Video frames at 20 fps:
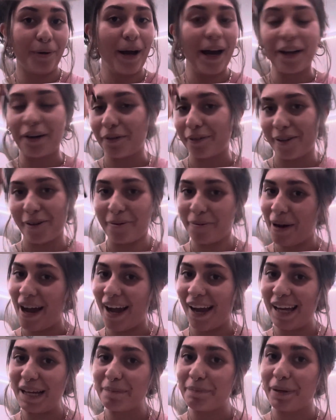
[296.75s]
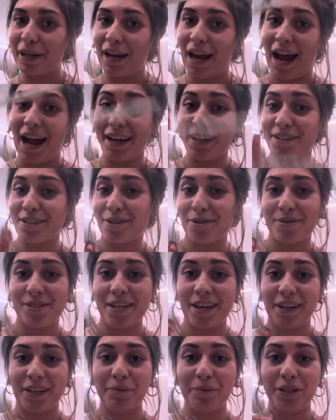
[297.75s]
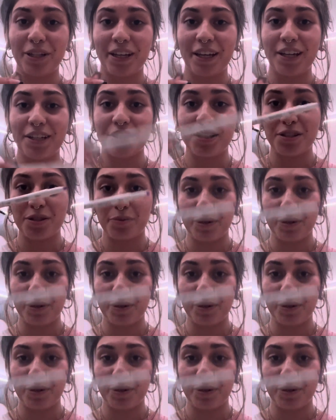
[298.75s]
I don't know why, but I associate communications